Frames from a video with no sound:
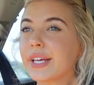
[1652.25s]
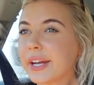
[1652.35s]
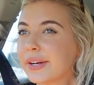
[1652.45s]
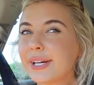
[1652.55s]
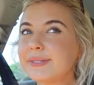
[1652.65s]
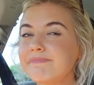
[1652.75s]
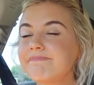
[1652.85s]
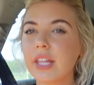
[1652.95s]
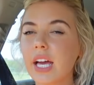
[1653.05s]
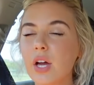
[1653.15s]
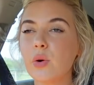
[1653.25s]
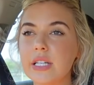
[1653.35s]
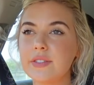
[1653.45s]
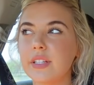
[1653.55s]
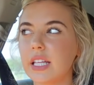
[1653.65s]
I don't know. I feel like I
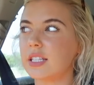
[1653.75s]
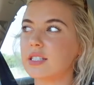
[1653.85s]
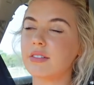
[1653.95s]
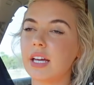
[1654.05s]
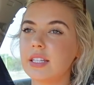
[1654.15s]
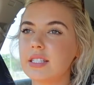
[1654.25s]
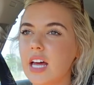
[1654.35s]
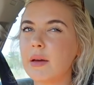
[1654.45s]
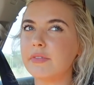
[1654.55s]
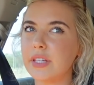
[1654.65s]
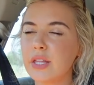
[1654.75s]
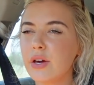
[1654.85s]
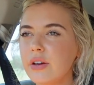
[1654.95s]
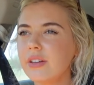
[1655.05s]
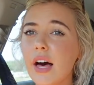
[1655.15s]
always feel like this around this time of year
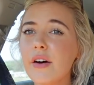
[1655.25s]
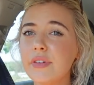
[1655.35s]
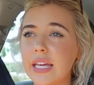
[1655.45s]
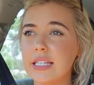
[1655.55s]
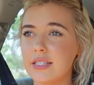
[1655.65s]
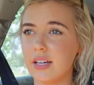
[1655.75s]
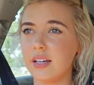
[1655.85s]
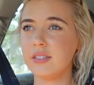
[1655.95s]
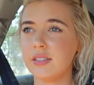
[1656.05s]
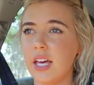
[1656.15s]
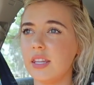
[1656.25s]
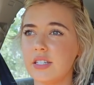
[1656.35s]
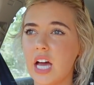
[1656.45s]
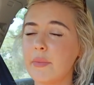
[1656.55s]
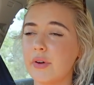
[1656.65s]
though. Love Easter and the
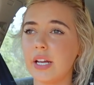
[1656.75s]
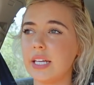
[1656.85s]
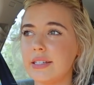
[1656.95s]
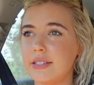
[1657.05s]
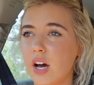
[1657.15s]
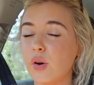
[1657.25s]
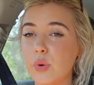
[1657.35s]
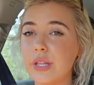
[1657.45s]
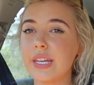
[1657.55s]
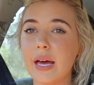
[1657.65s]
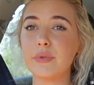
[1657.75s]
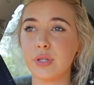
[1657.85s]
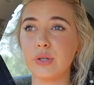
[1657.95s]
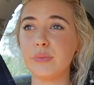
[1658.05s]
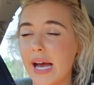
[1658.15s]
time around Easter with an
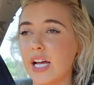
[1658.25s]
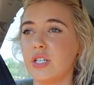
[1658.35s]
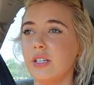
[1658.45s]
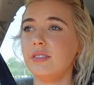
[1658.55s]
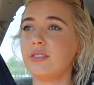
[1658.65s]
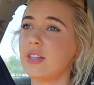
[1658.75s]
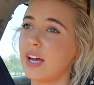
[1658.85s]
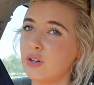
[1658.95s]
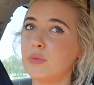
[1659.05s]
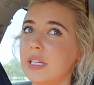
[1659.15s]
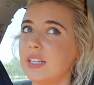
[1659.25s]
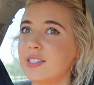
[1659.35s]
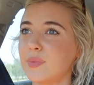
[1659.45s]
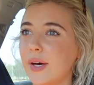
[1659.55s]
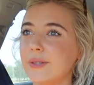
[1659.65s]
absolute passion. So that could be it
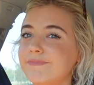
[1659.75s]
as well.